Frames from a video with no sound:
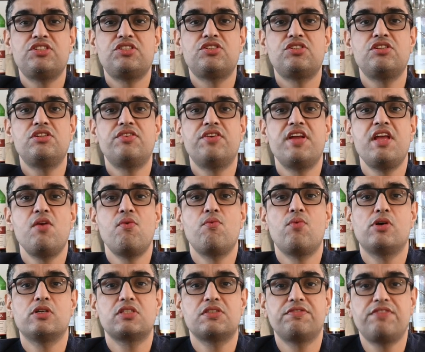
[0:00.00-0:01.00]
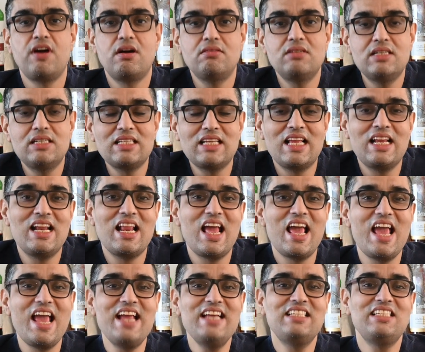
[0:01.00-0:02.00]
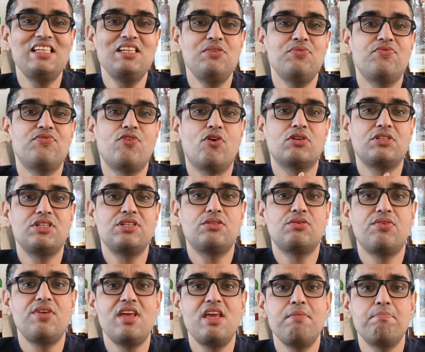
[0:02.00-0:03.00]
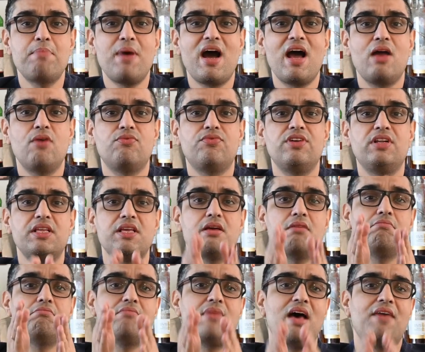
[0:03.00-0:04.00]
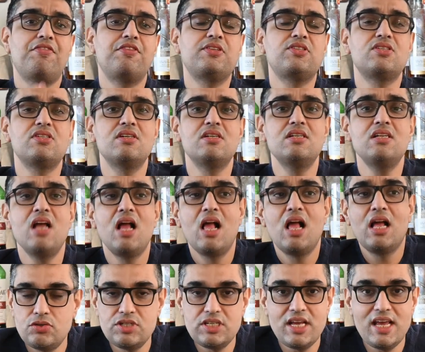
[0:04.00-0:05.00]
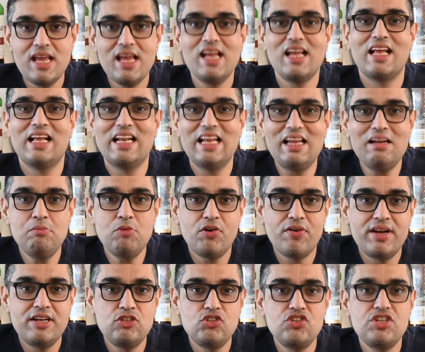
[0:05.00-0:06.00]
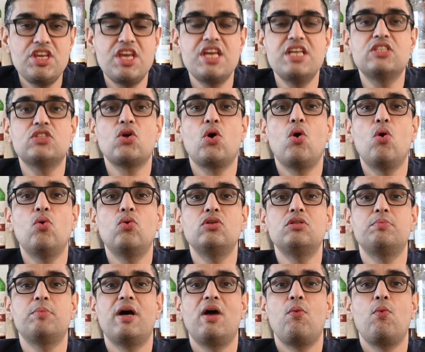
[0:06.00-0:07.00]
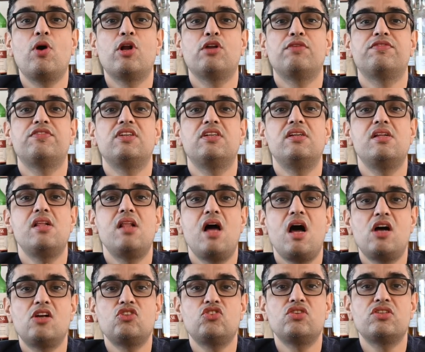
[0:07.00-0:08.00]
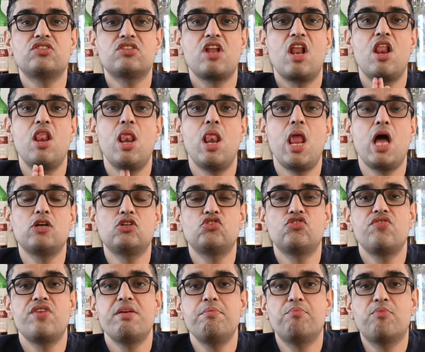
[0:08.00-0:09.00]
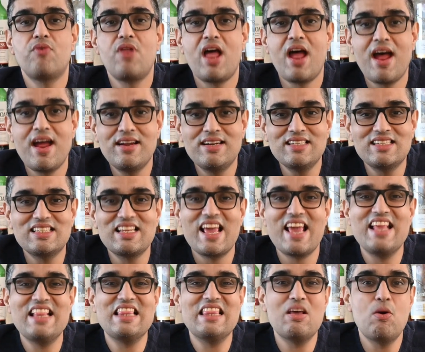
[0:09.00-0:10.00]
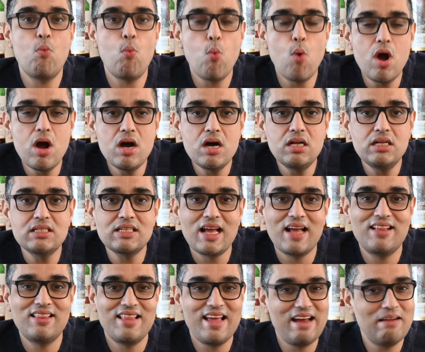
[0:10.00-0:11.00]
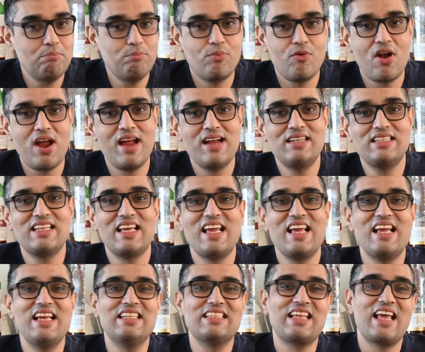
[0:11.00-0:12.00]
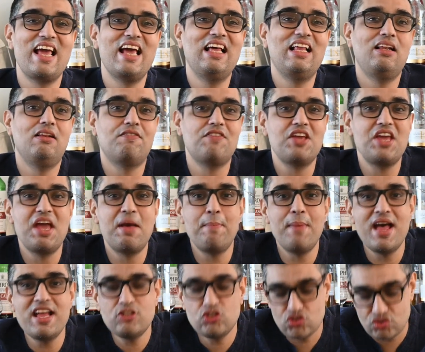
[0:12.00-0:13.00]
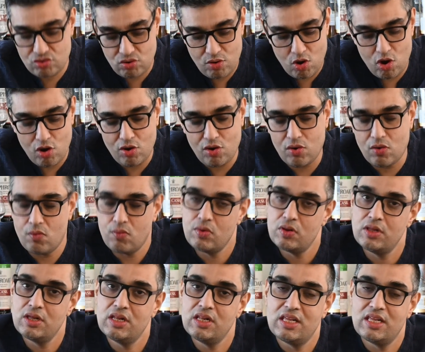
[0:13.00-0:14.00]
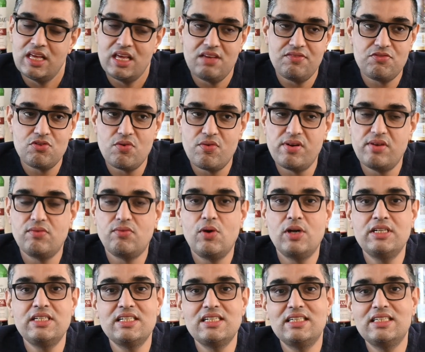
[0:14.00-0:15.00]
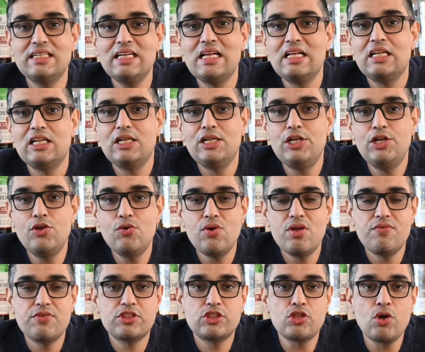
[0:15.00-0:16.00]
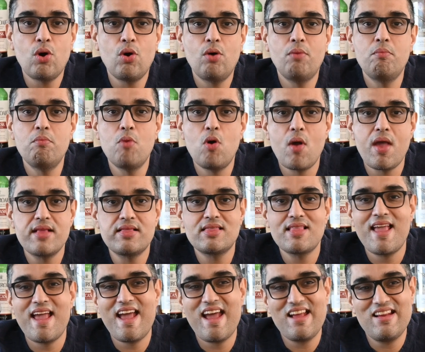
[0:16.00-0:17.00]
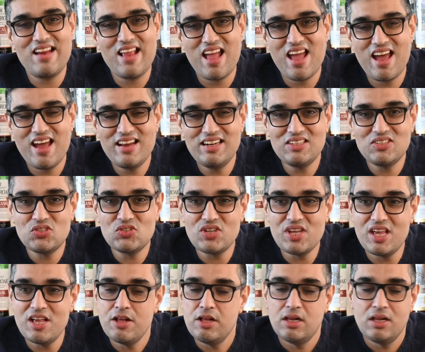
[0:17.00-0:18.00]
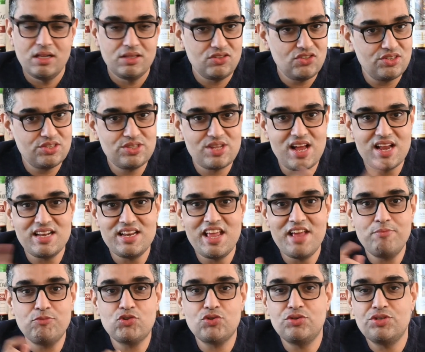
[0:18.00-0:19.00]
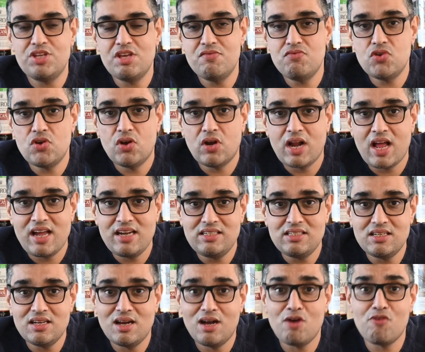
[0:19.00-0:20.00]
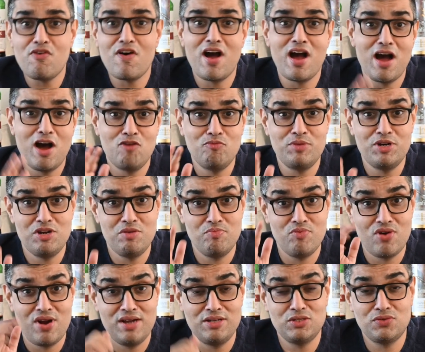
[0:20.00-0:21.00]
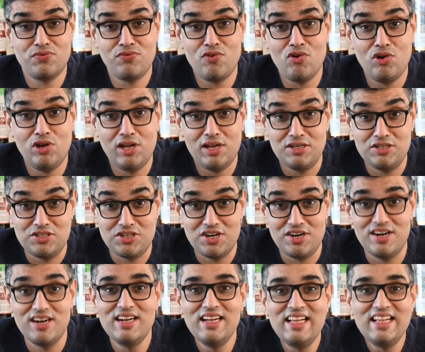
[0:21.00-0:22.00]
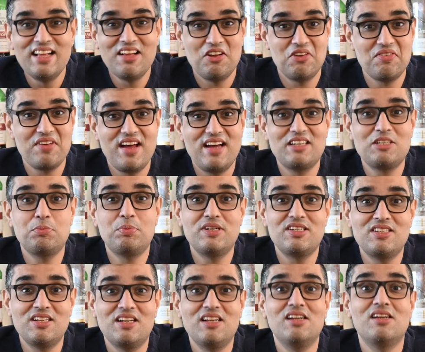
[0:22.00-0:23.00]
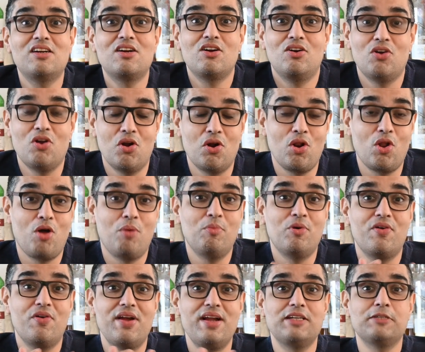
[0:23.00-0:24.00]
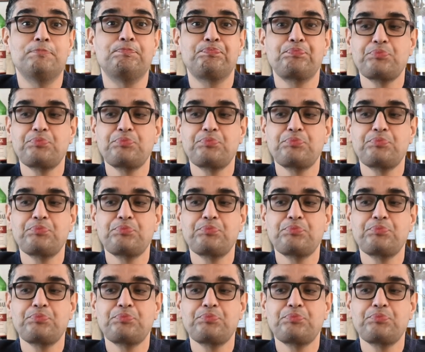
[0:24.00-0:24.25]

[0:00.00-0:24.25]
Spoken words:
Distillery was founded in 1843 by William Matheson. Today, Glenmorangie is owned by one of the largest luxury brands in the world, and that brand is LVMH, or if you have wondered, Louis Vuitton, Moet and Hennessy. Just that name should give you an idea of how many brands fall under that particular conglomerate.